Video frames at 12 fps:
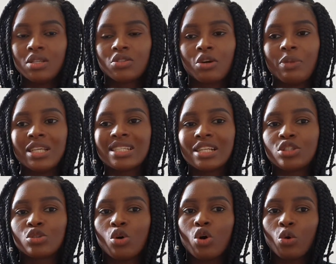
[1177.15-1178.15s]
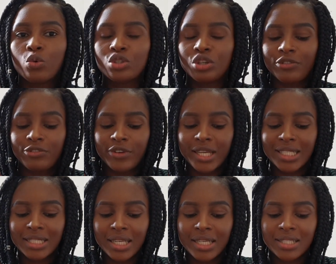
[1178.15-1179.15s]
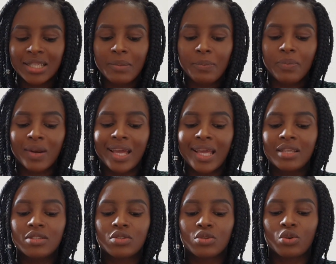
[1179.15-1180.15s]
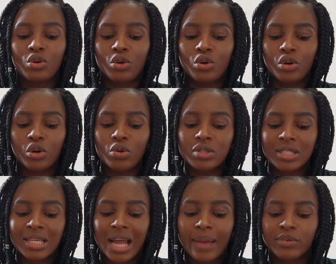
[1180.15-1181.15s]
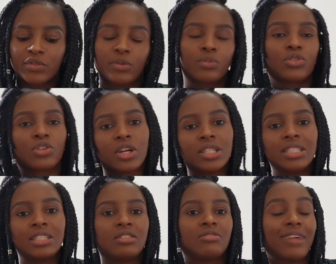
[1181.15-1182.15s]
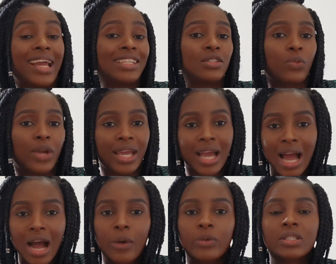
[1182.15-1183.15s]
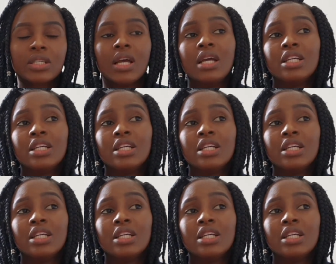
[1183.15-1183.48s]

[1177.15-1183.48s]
so basically to hold your facings in place, to close gaps from turning the right way out.